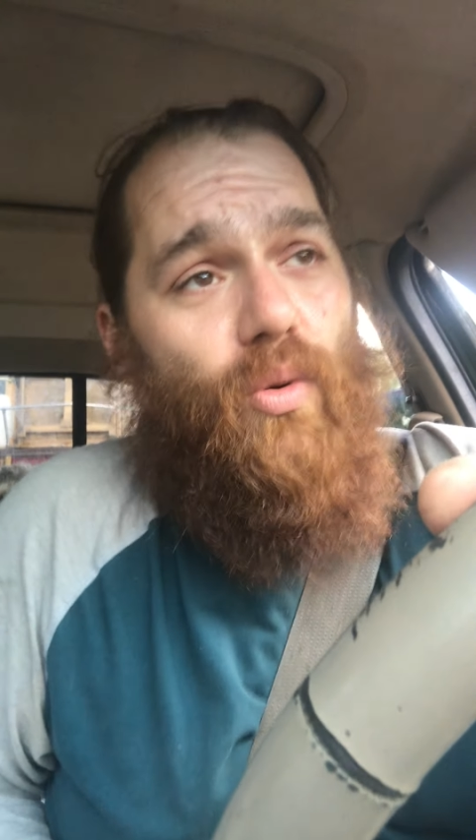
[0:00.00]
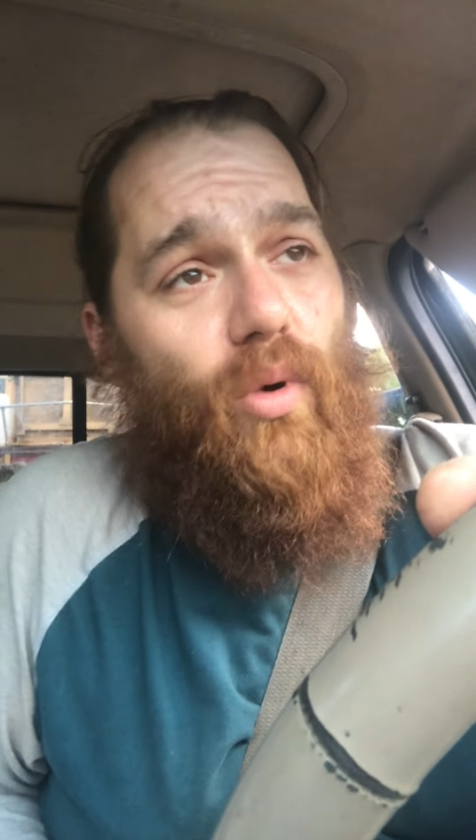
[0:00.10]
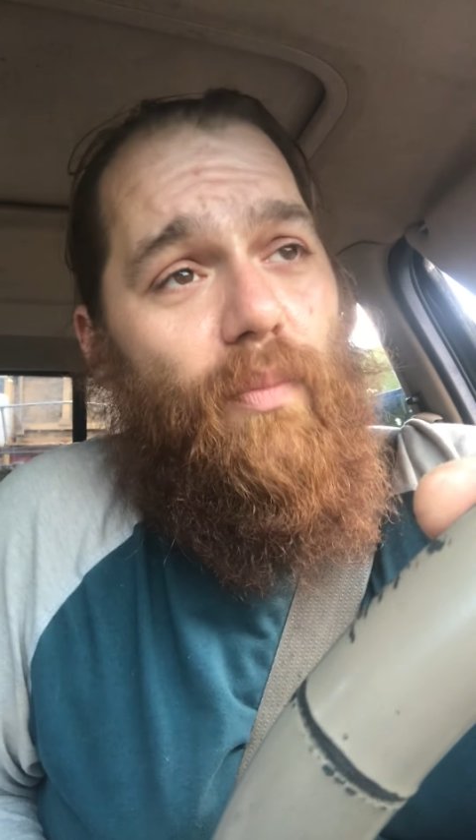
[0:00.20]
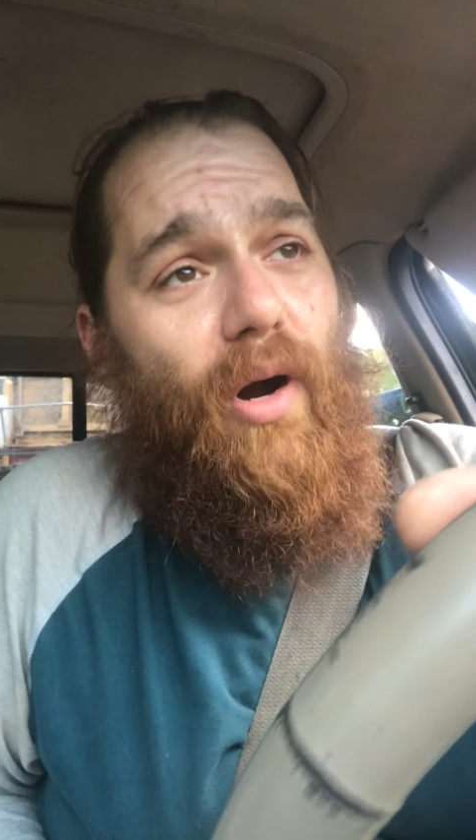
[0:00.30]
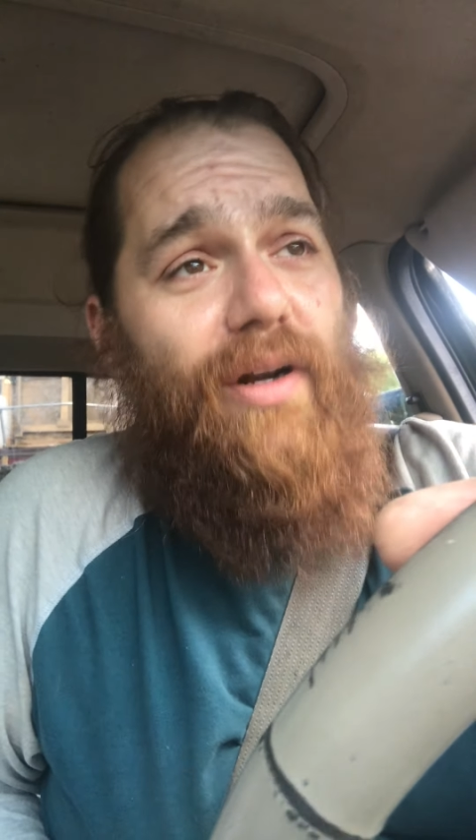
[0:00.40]

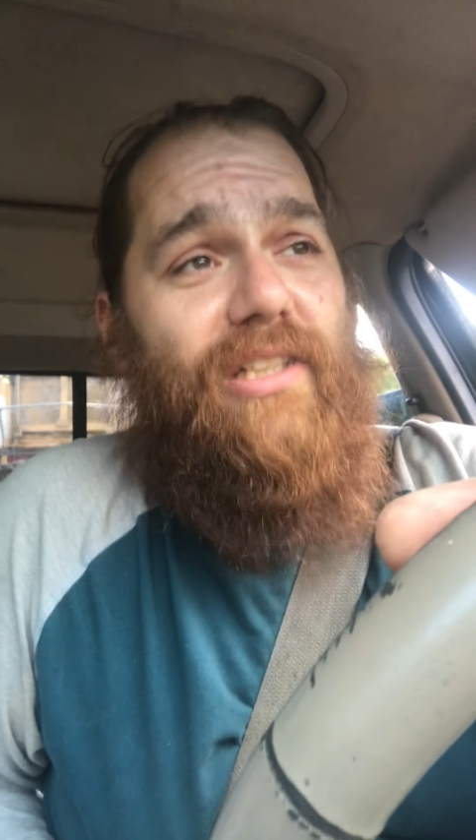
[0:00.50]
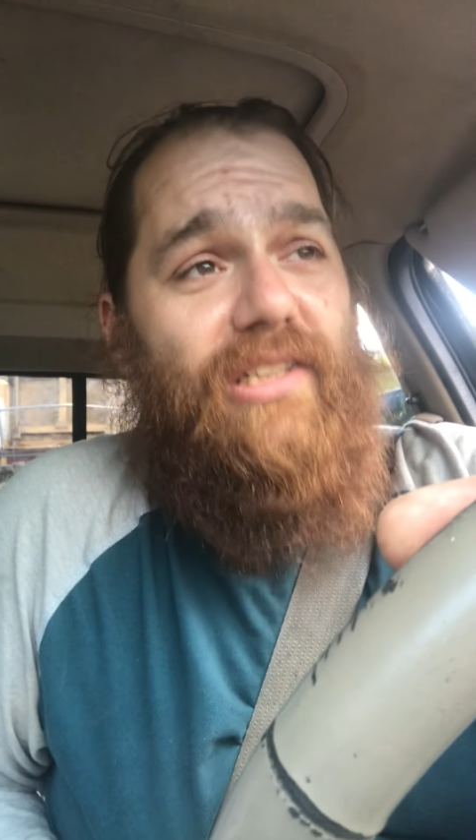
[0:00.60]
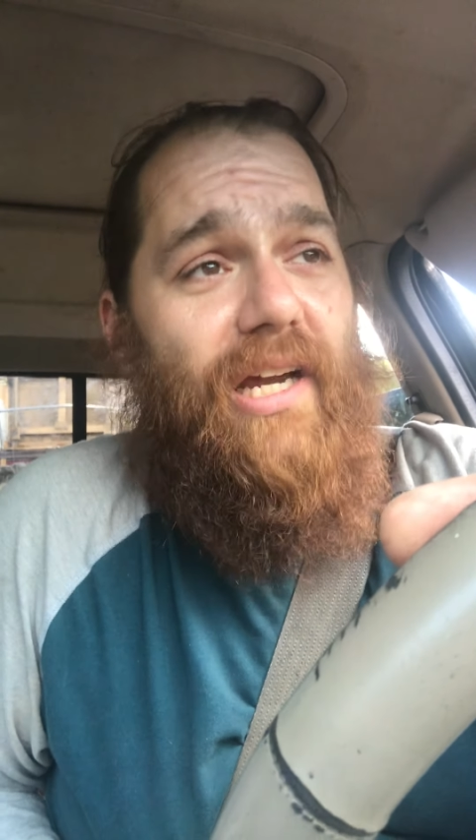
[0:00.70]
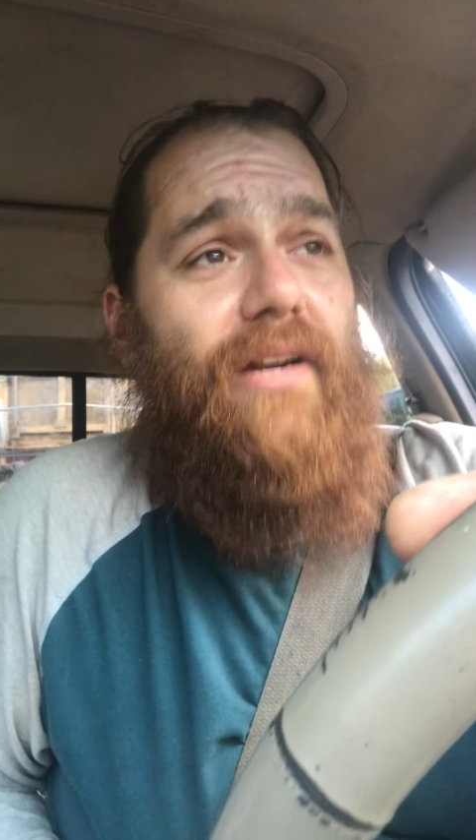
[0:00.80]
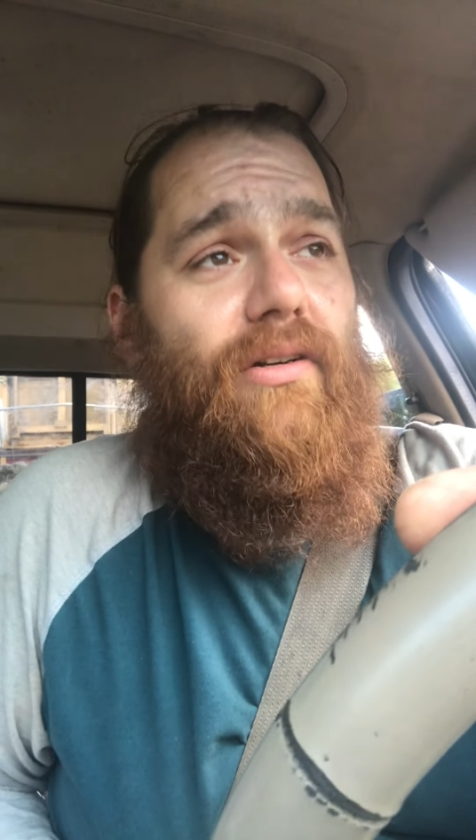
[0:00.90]
where Bernie
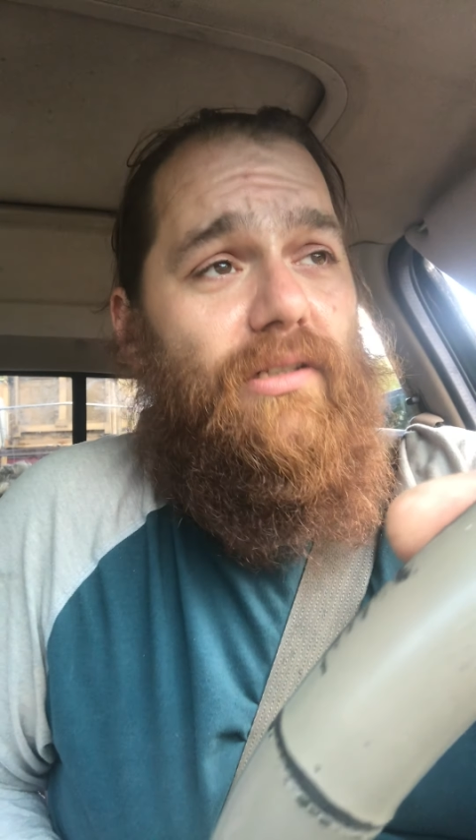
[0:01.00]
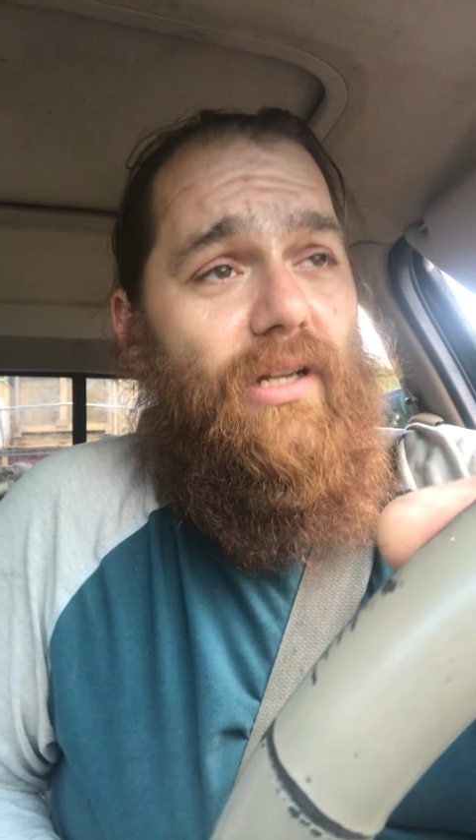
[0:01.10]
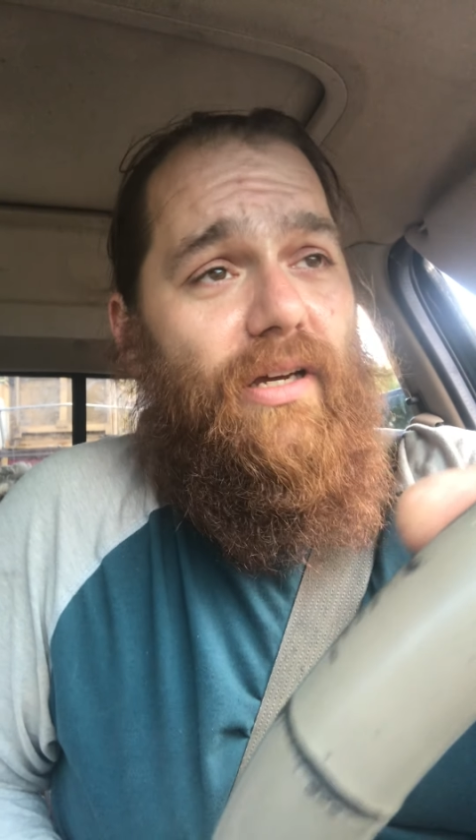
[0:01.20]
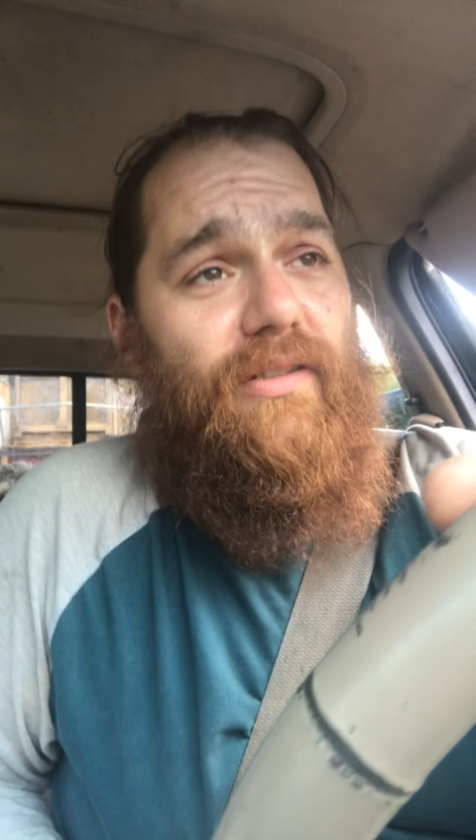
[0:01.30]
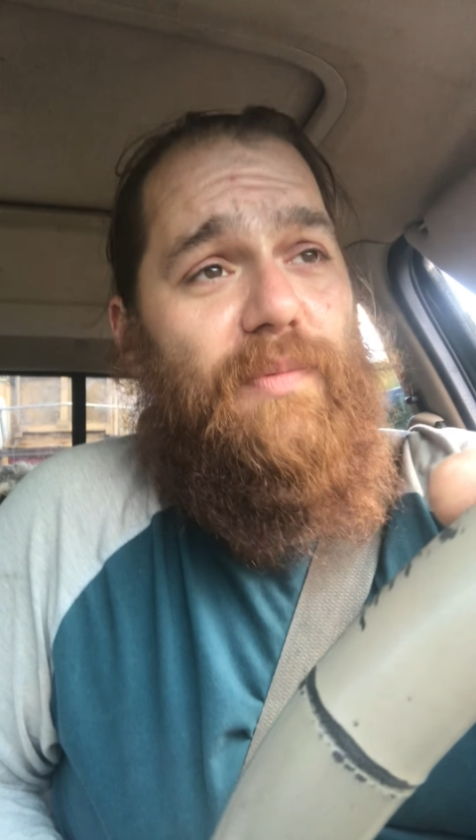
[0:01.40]
Sanders
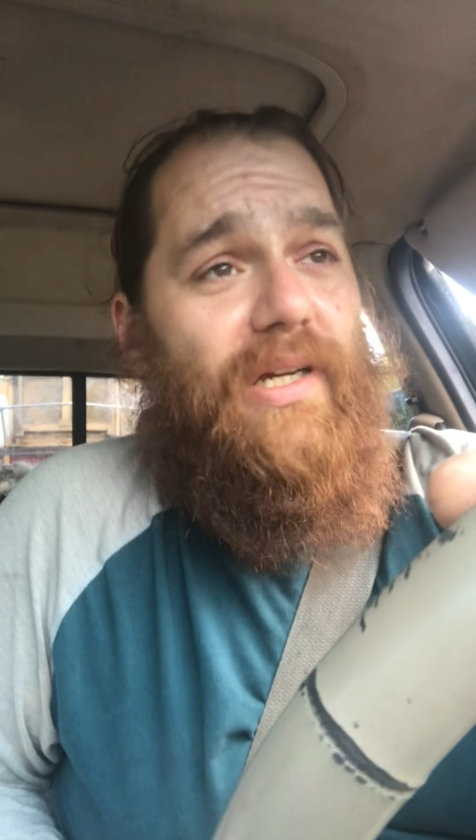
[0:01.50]
lives,